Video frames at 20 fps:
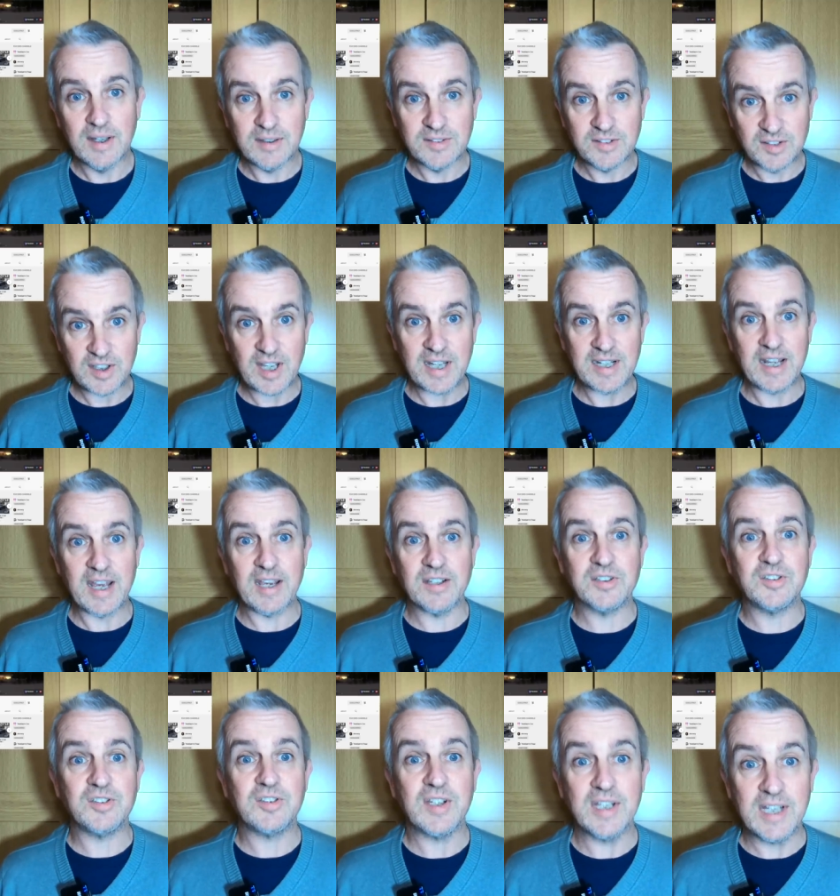
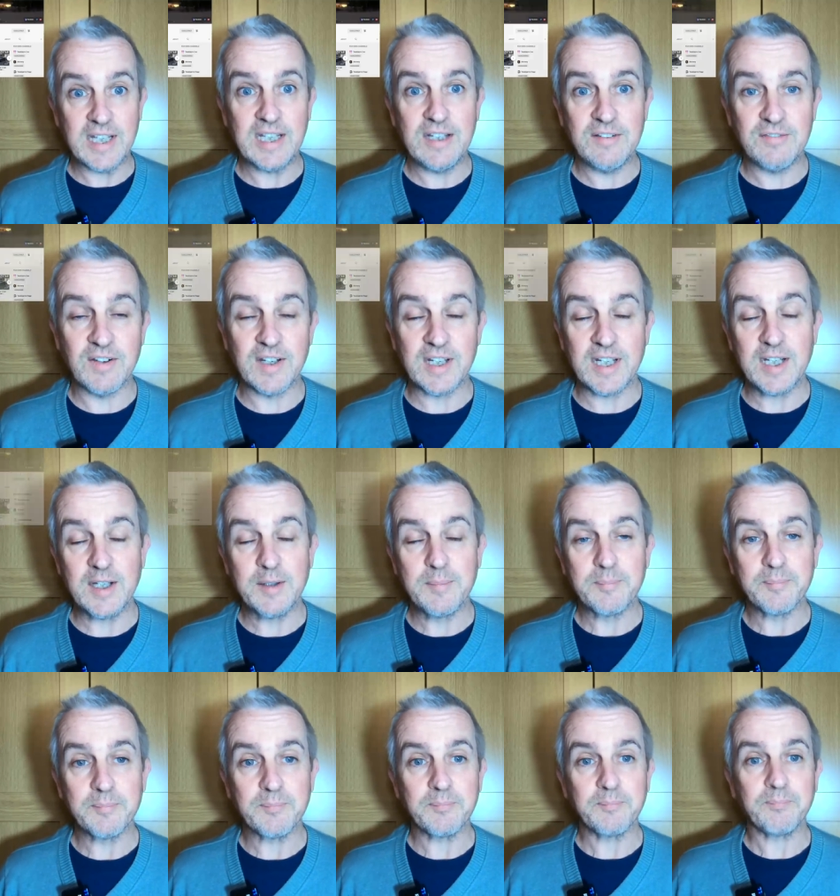ZS EV.
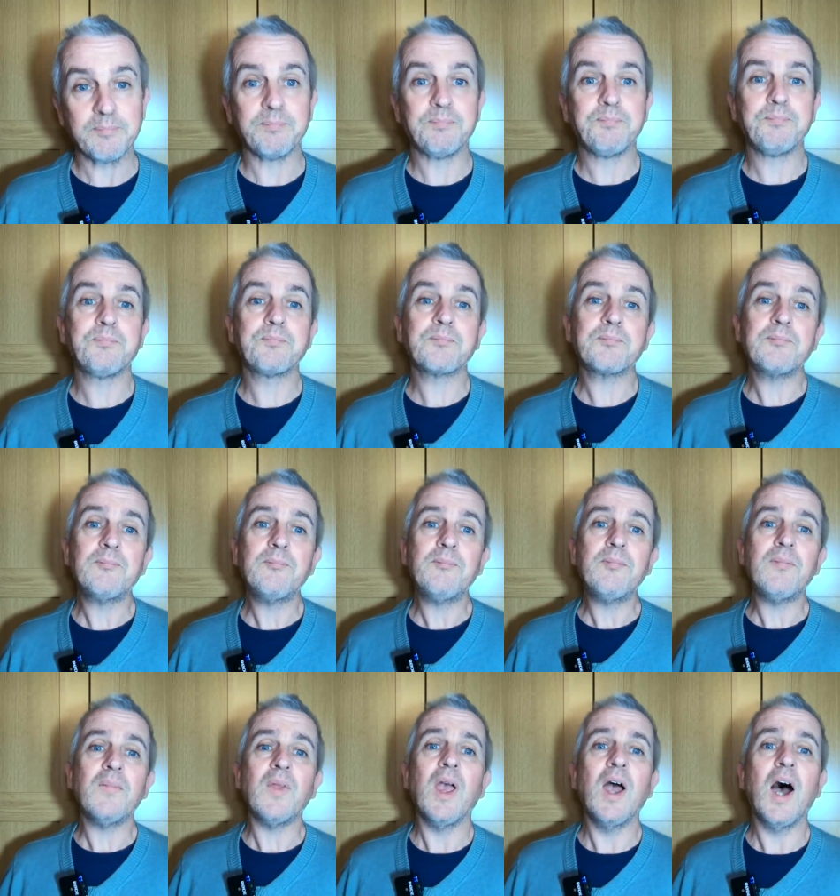
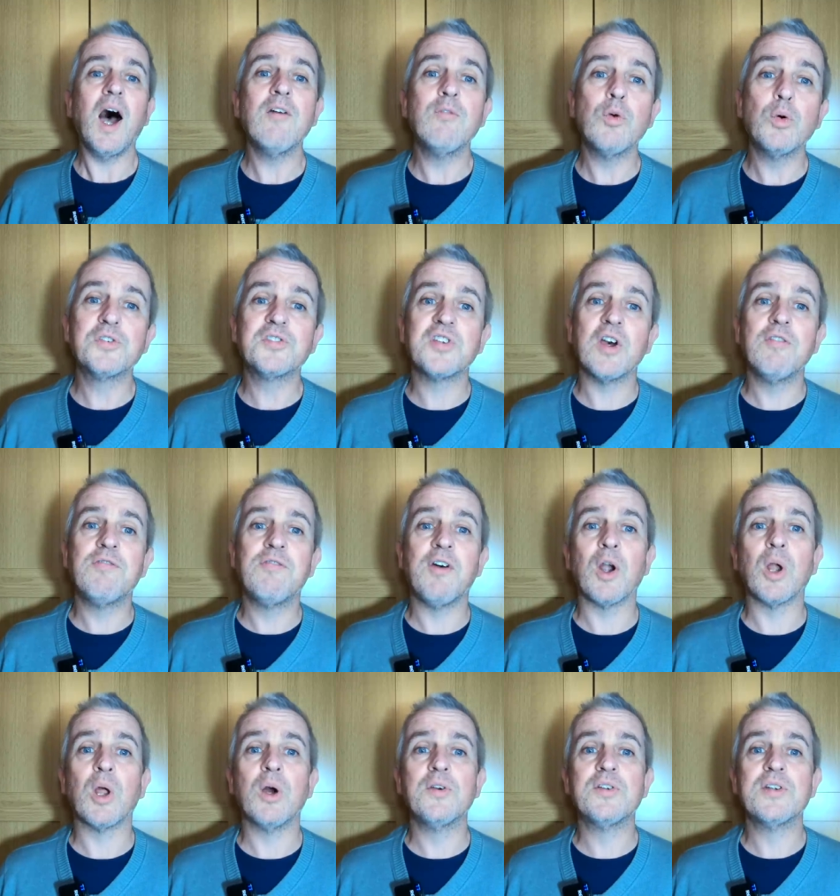I've also
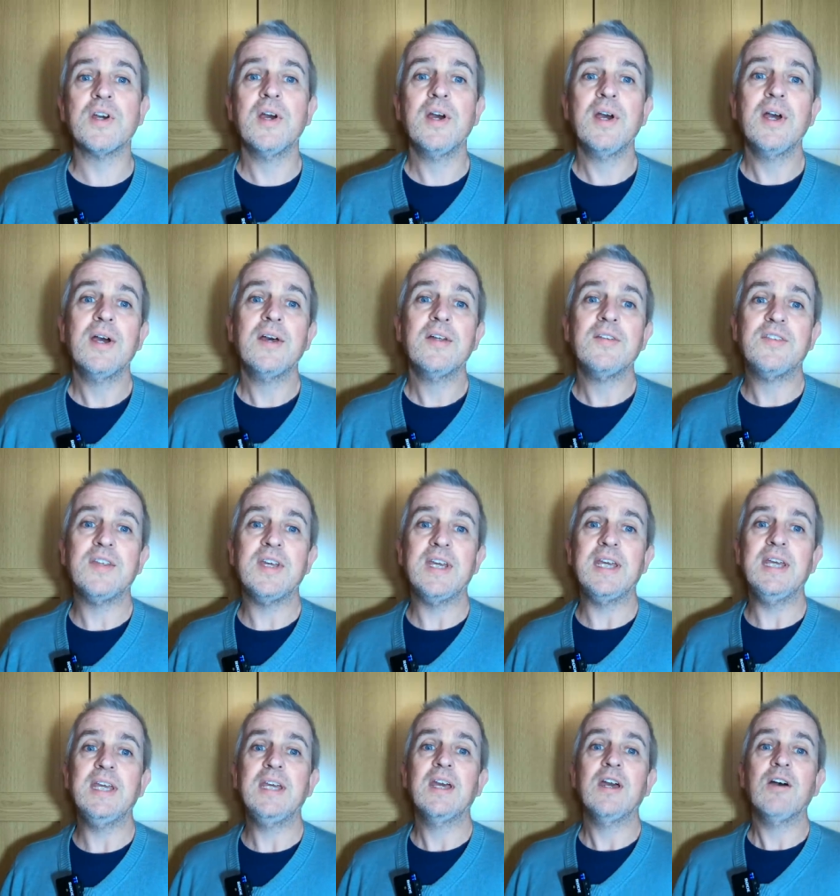followed
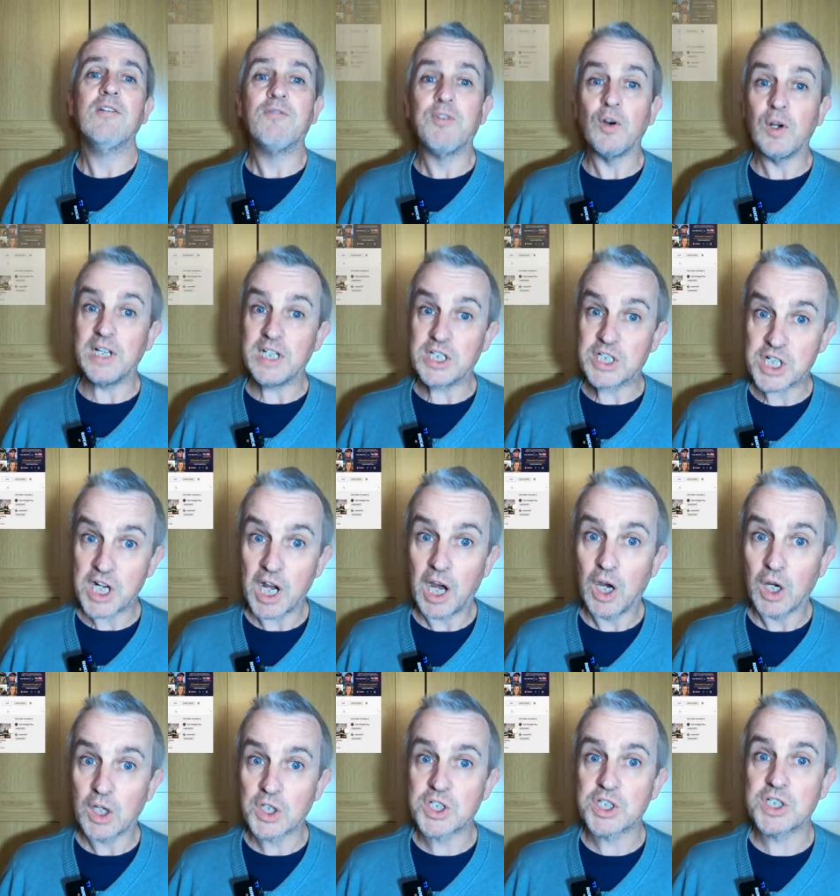the Fully
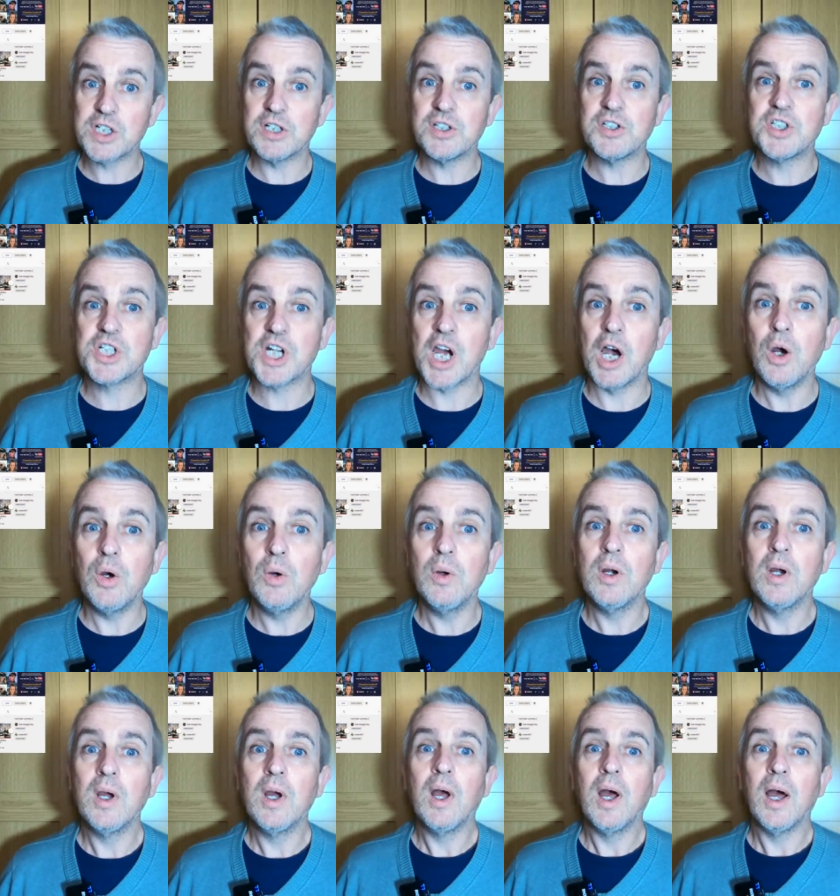Charged show
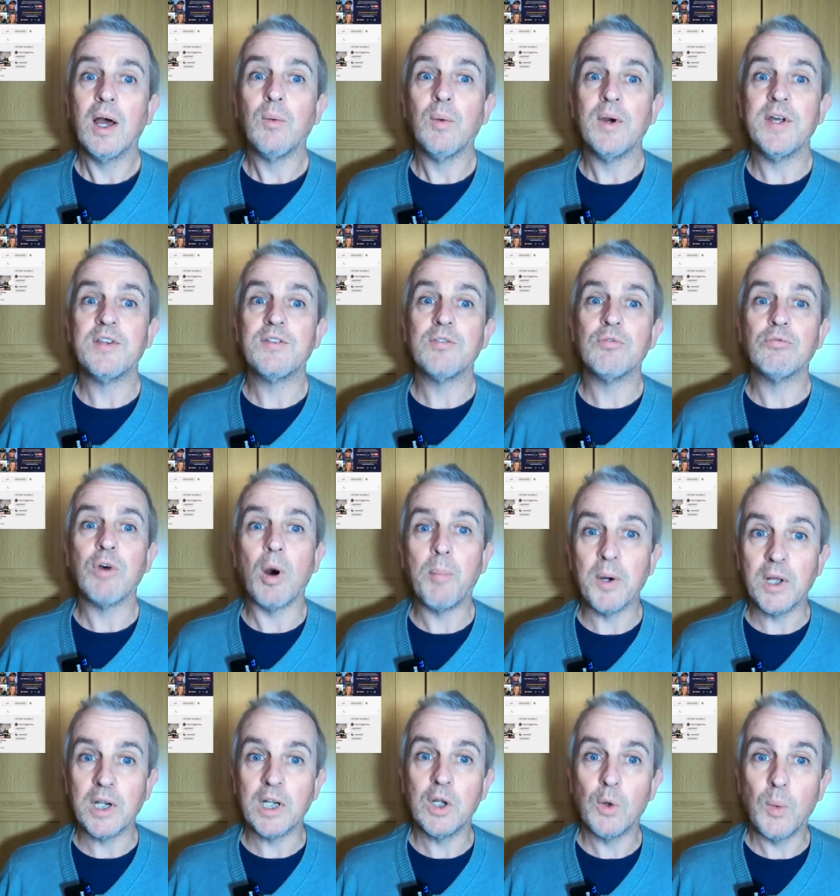with
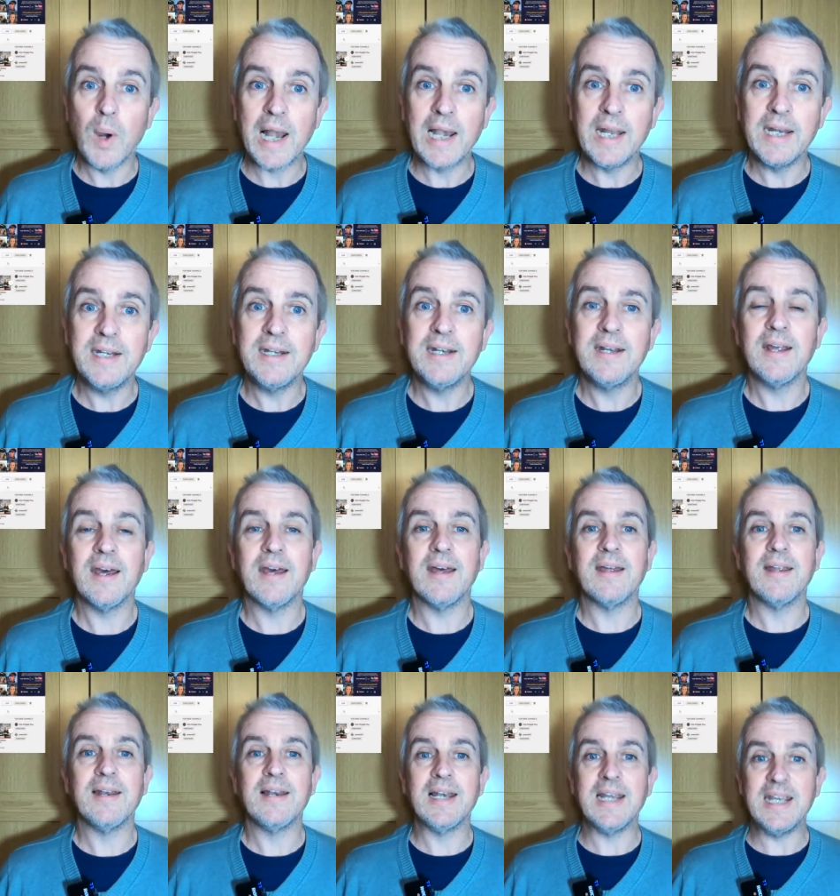Robert Llewellyn
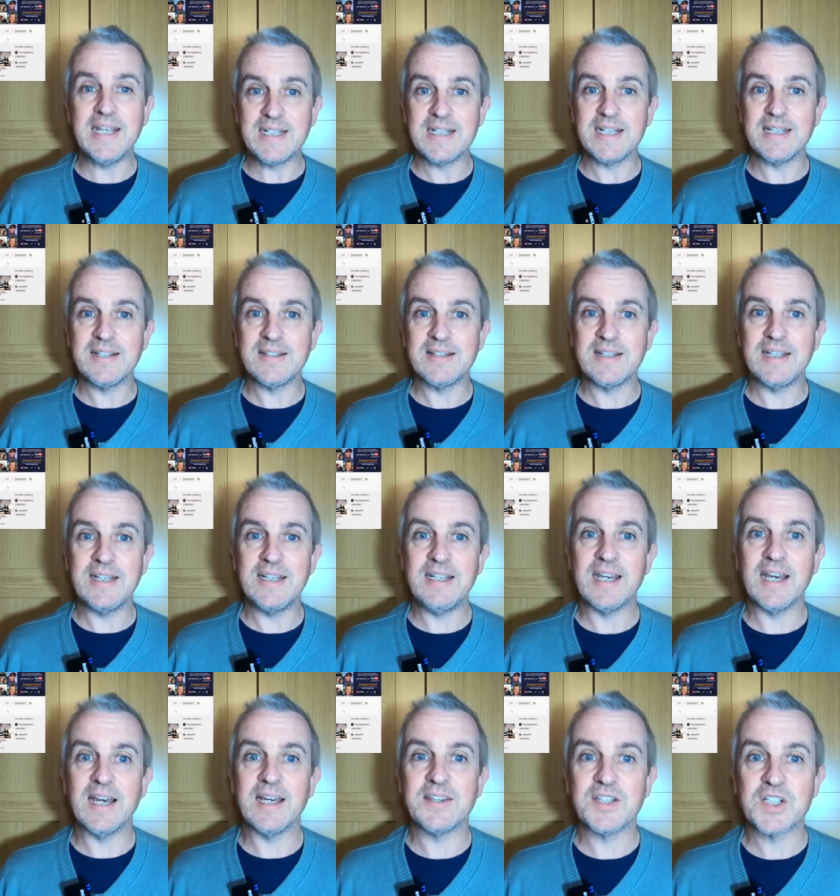leading the,
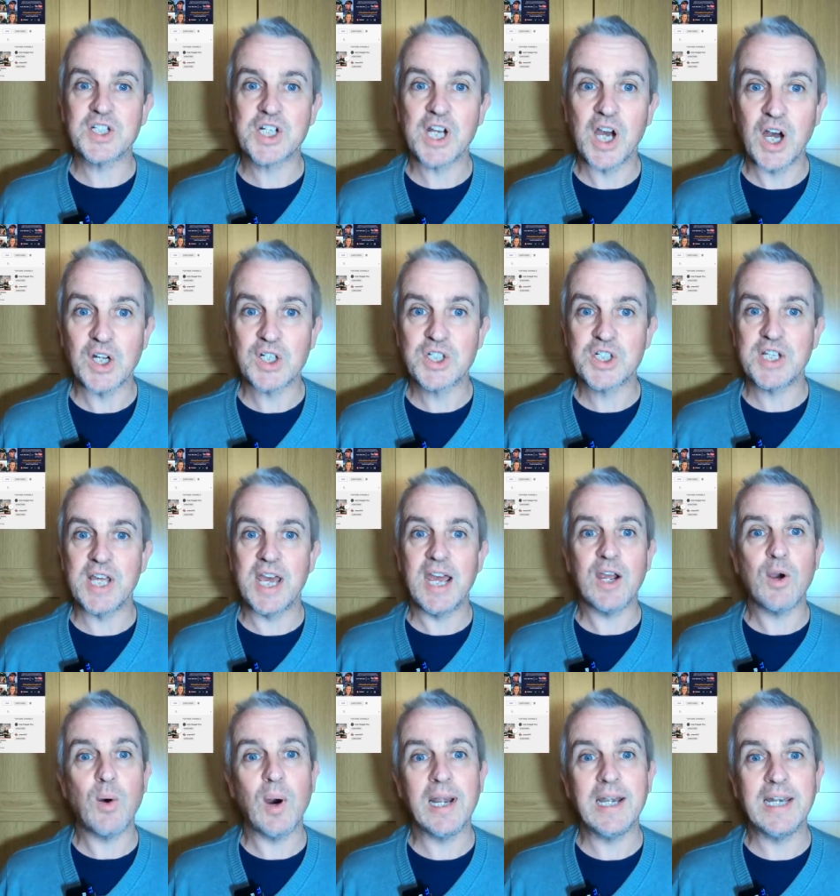uh, the charge there,
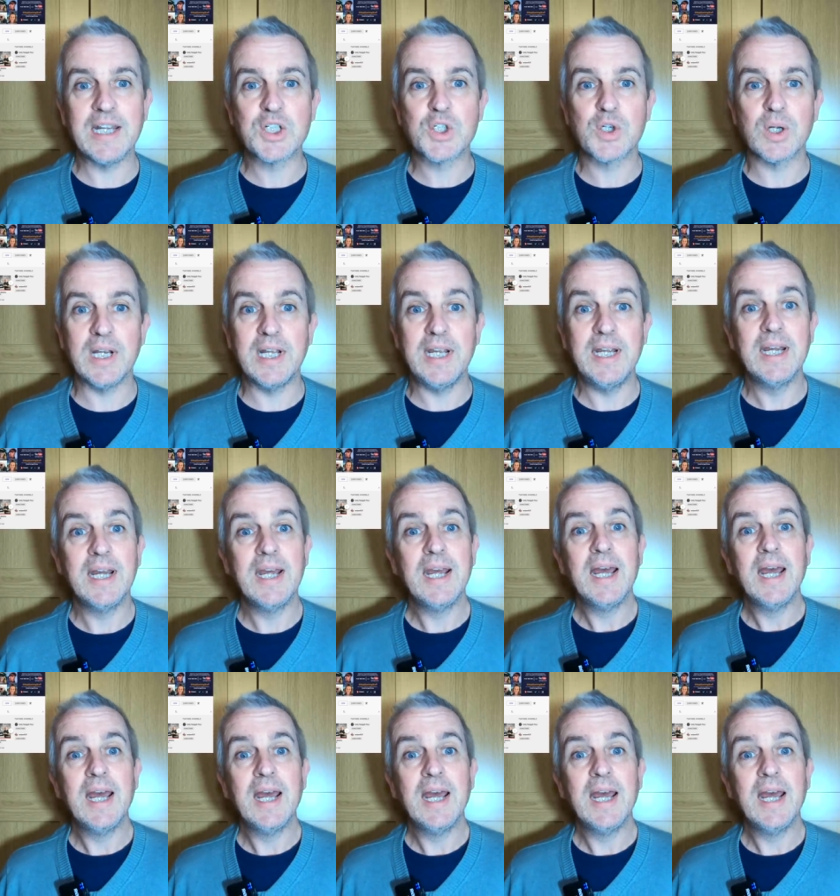quite literally.